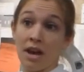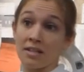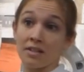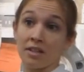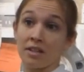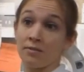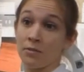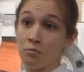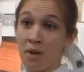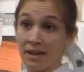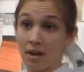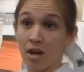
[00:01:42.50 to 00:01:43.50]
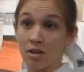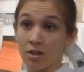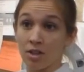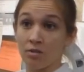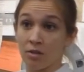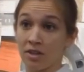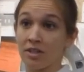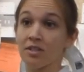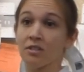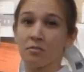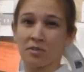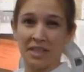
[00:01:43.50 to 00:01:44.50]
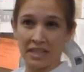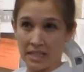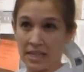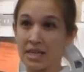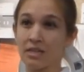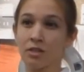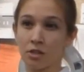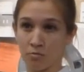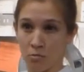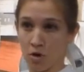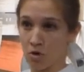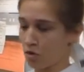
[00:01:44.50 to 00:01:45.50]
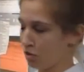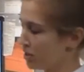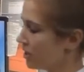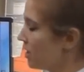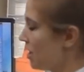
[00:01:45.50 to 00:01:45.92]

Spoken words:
isolate a few mycology organisms like yeast or mold,